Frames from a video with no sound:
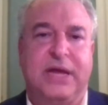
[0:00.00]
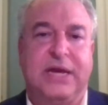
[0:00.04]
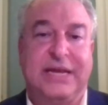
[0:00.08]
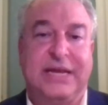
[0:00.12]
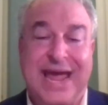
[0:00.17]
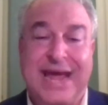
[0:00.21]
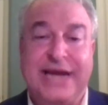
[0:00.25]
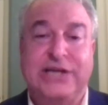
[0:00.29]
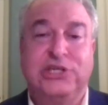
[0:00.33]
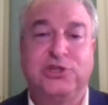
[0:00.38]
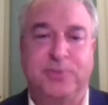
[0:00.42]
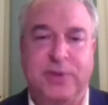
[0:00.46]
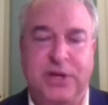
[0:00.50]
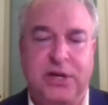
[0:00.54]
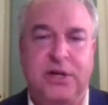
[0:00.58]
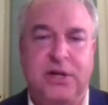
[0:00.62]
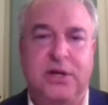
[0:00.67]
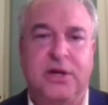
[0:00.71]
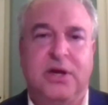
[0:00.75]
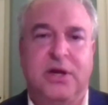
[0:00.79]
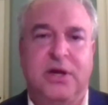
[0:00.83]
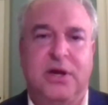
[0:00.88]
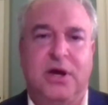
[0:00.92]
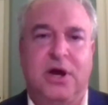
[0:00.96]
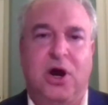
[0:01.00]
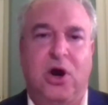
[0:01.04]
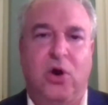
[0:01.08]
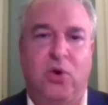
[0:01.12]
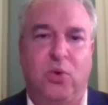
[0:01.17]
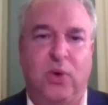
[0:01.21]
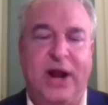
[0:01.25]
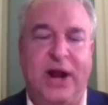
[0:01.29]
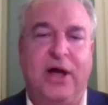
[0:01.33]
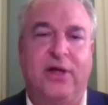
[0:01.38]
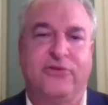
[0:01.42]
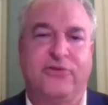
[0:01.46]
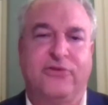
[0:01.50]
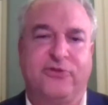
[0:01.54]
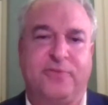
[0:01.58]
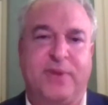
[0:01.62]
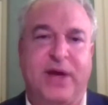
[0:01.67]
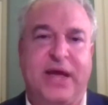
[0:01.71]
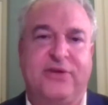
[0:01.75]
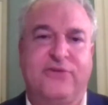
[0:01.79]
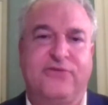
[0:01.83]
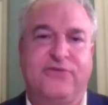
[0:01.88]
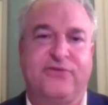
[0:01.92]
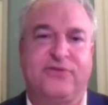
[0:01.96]
engagement around
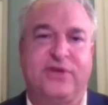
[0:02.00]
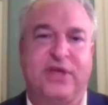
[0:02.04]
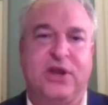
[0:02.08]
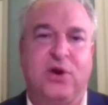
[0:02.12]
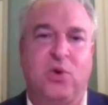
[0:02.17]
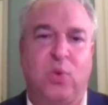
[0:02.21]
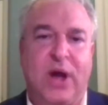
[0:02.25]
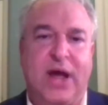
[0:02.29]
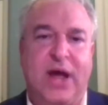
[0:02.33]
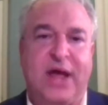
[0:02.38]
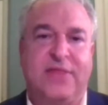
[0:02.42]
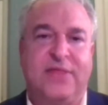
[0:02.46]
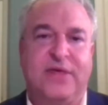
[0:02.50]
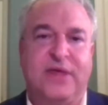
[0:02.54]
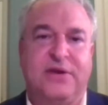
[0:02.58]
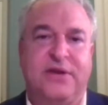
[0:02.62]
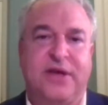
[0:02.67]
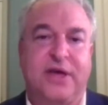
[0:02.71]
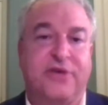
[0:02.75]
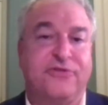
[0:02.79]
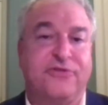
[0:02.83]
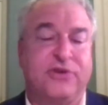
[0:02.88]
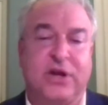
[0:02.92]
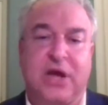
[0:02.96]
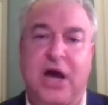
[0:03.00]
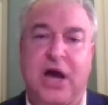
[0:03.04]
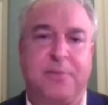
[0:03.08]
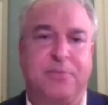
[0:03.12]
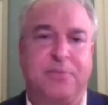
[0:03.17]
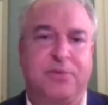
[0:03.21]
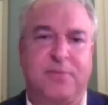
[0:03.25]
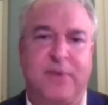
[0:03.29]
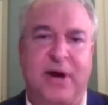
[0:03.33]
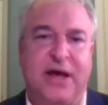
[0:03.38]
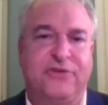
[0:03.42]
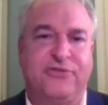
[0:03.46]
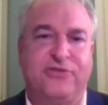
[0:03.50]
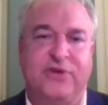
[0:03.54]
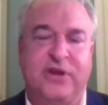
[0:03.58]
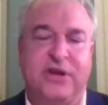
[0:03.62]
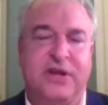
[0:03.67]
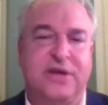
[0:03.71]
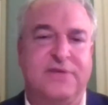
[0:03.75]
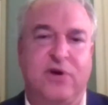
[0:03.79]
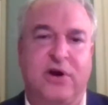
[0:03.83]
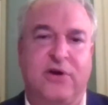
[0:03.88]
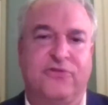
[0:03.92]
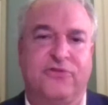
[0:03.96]
space in a way that doesn't compromise
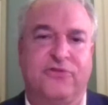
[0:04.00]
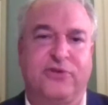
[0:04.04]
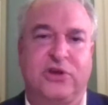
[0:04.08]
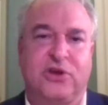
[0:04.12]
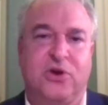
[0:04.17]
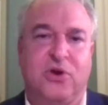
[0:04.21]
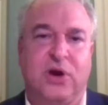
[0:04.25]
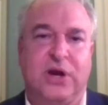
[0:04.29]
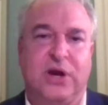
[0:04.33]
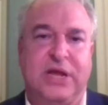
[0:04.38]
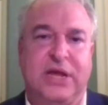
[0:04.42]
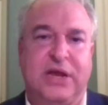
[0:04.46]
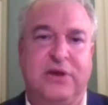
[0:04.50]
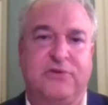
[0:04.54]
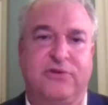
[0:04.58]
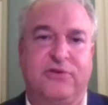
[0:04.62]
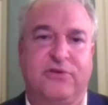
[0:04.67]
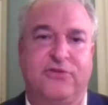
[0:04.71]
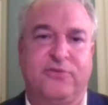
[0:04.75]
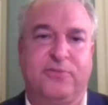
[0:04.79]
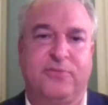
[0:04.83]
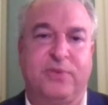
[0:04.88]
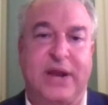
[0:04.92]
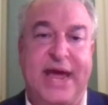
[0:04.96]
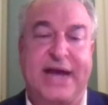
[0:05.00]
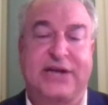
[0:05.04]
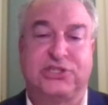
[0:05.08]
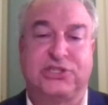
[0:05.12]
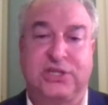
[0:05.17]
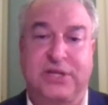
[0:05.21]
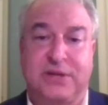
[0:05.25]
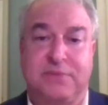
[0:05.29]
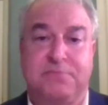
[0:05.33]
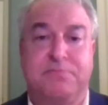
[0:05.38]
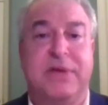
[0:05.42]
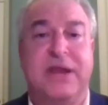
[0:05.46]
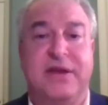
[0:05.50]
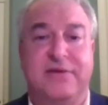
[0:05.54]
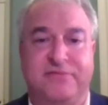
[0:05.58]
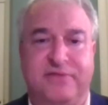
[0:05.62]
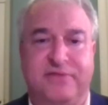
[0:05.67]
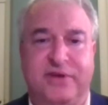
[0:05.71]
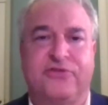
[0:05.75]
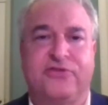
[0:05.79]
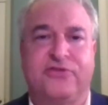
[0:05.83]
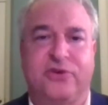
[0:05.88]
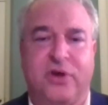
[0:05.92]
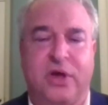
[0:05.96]
any of our security interests, but actually
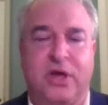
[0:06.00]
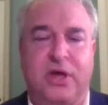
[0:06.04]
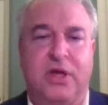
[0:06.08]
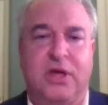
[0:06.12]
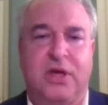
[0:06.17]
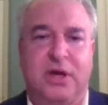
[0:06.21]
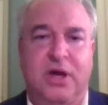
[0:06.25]
benefits